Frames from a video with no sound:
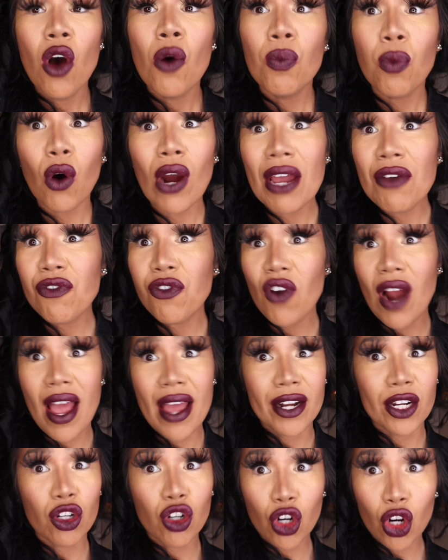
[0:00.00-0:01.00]

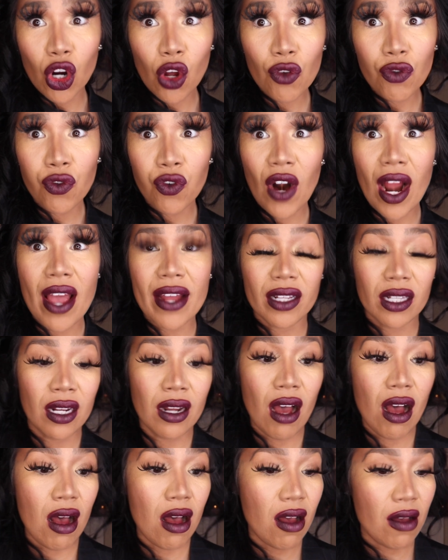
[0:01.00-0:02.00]
boyfriend,
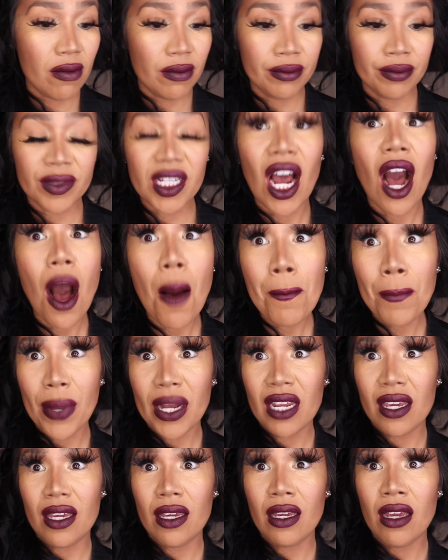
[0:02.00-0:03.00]
girlfriend,
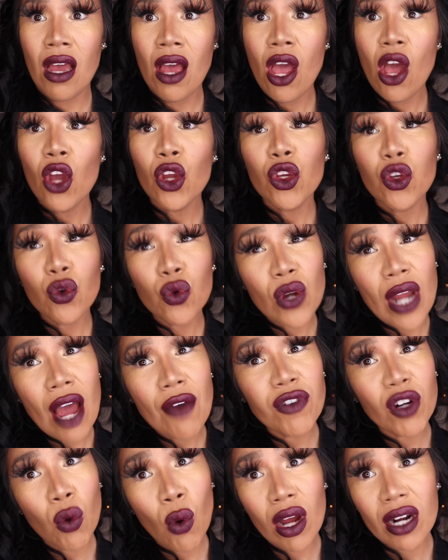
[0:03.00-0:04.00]
company, you
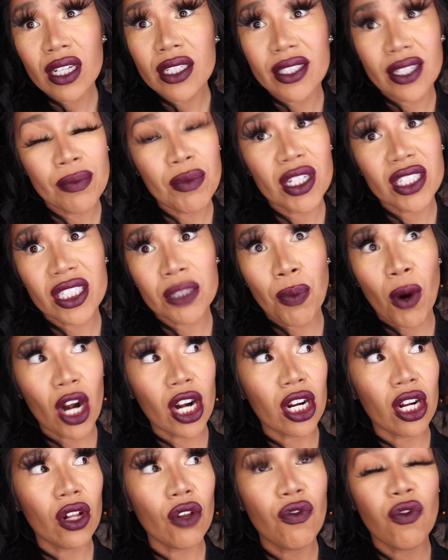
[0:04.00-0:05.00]
never want to dim your
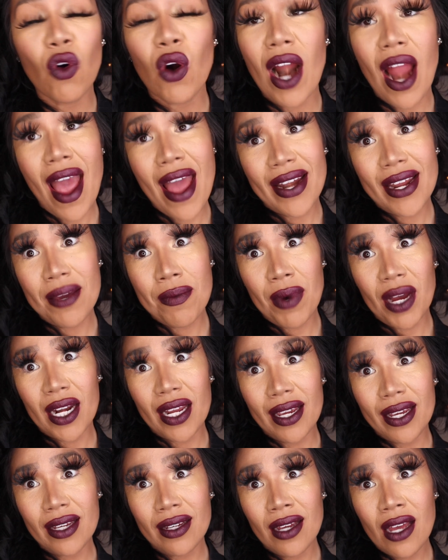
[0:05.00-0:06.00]
sparkle for
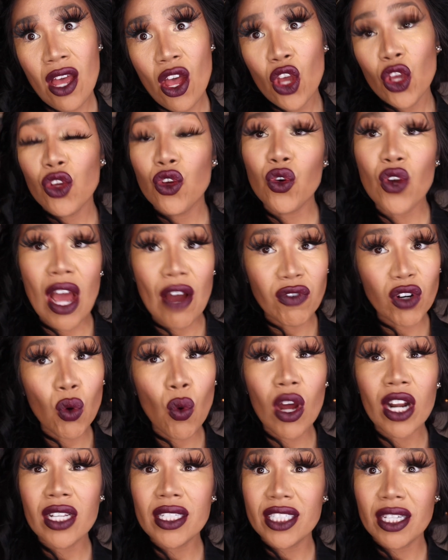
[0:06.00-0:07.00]
anybody. You never
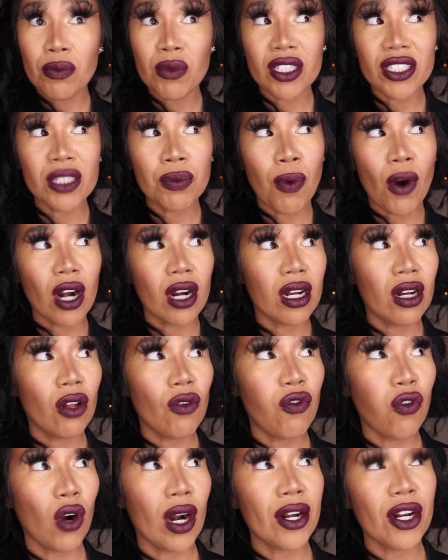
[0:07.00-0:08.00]
want to dim your
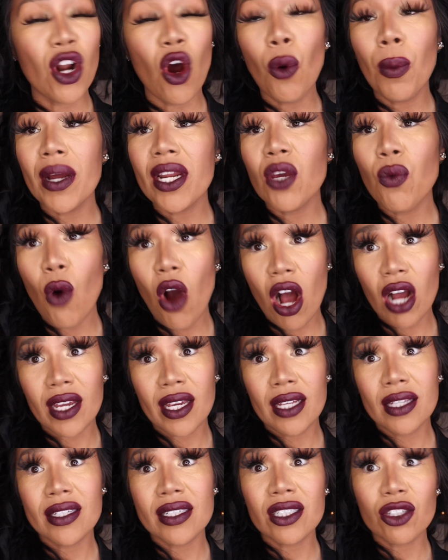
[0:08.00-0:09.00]
sparkle for nobody
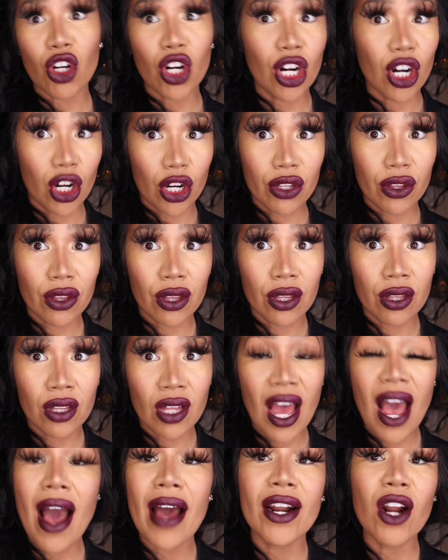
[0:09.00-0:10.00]
walking this earth
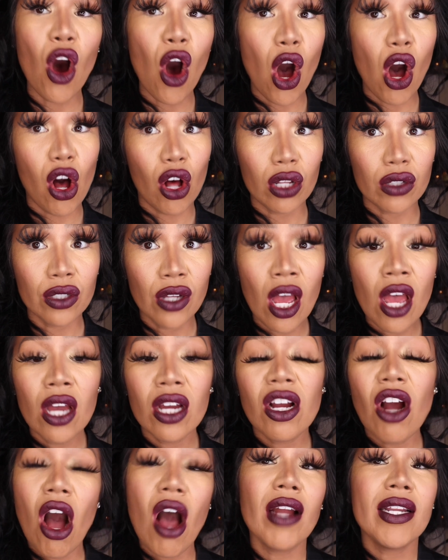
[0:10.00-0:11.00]
at all.
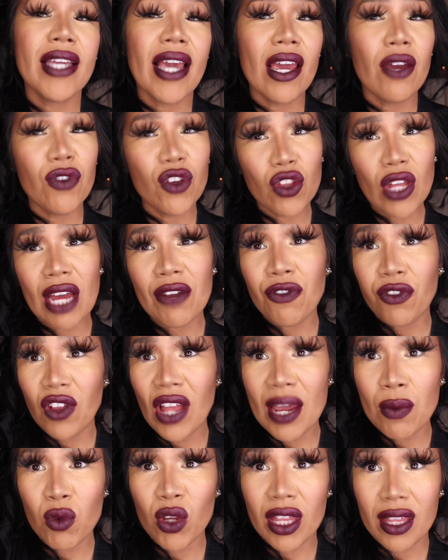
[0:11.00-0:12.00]
God gave you that
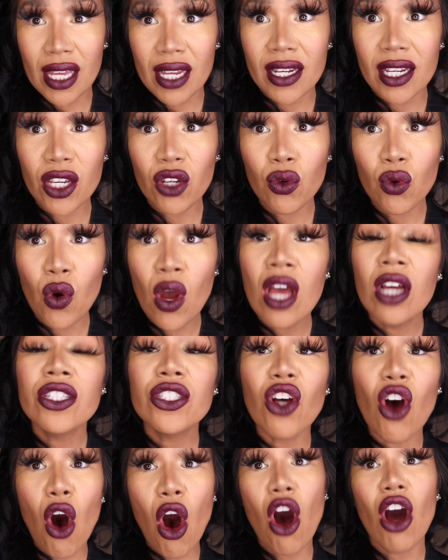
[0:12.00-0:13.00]
flame within you
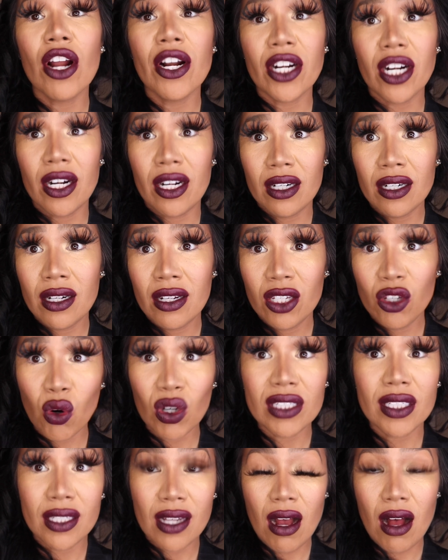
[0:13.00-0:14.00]
to honor
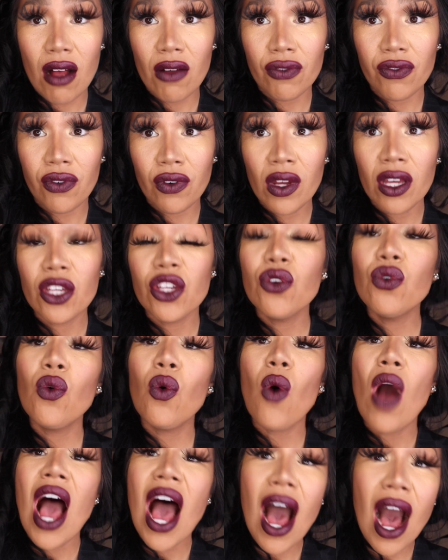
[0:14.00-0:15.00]
yourself.
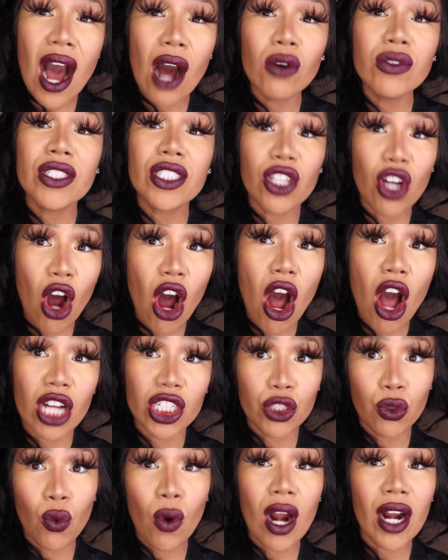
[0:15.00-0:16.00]
You house
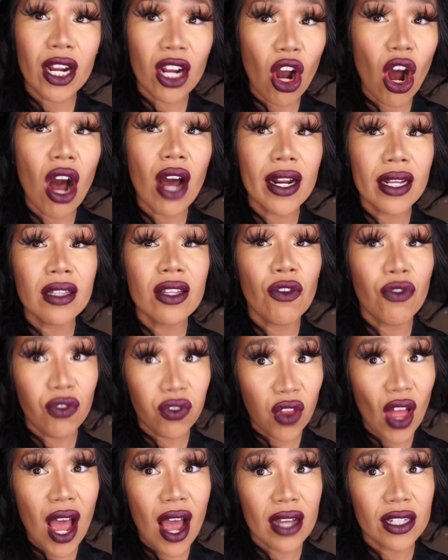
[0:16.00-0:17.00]
God. You are God in the
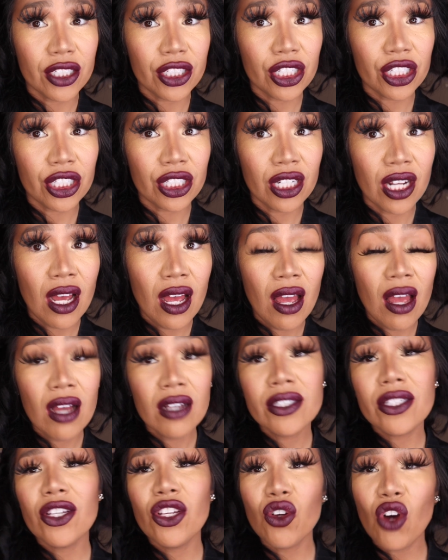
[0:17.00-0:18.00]
flesh.
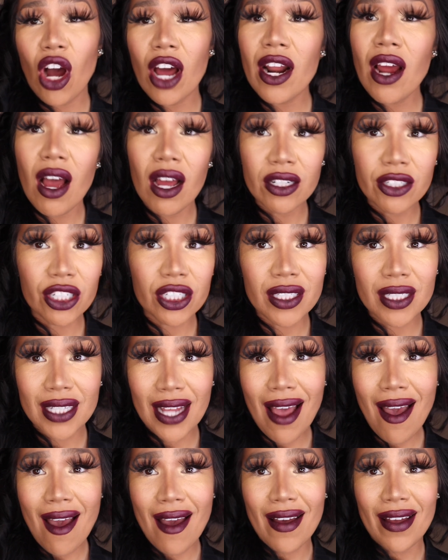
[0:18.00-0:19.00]
So you got to
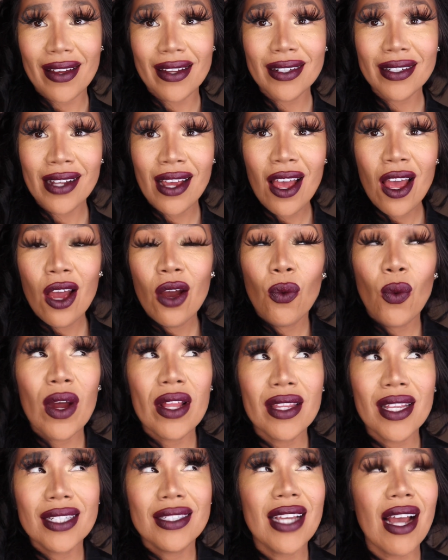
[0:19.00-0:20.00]
understand,
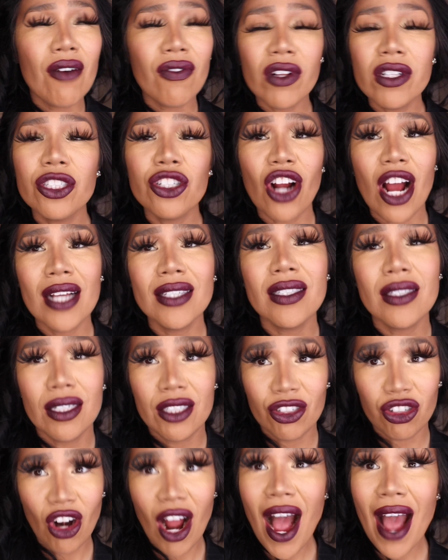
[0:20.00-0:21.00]
when the devil tries to
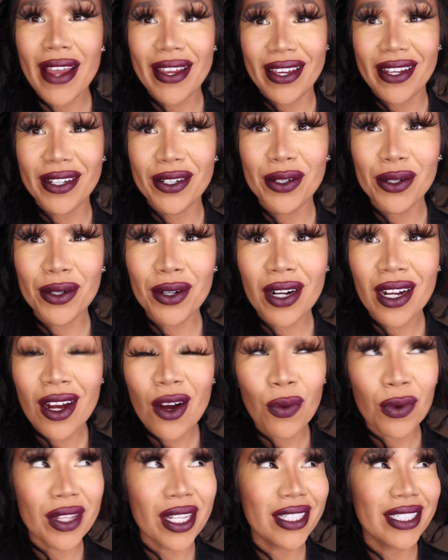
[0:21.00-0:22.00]
try you,
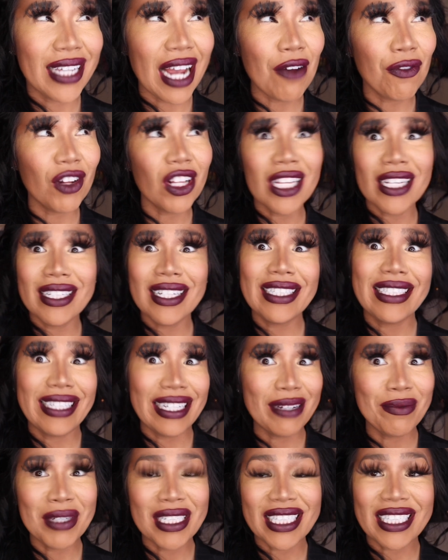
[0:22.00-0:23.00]
when the devil and the
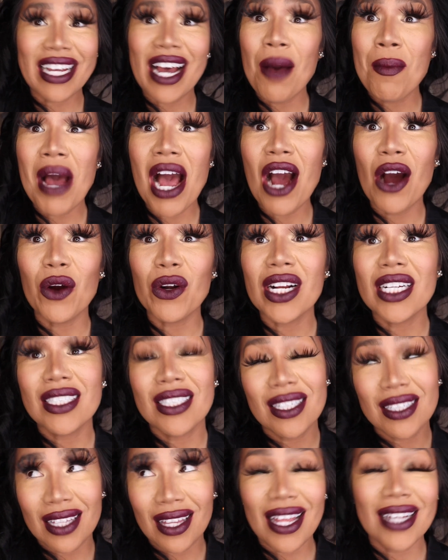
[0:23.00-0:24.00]
demons come out,
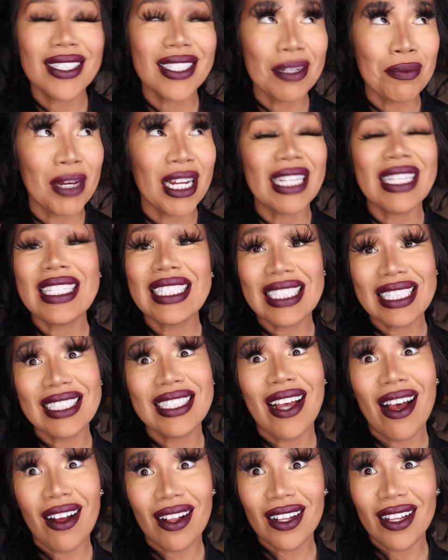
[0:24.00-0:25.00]
because let's admit it, this is
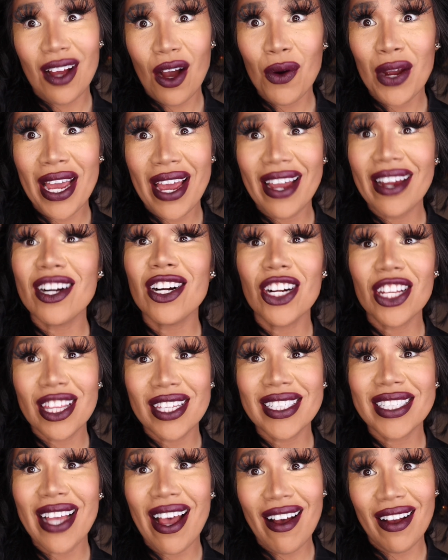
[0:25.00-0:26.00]
hell, okay? Earth
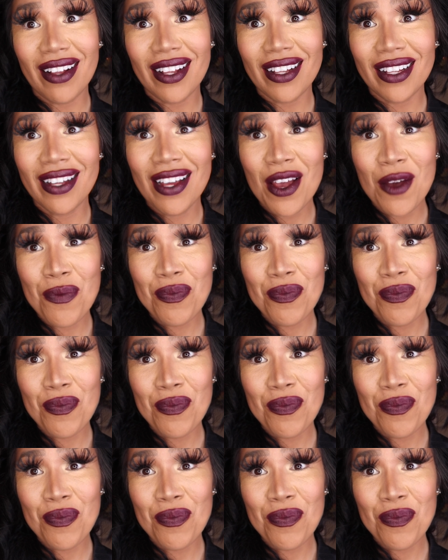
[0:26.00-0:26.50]
is hell.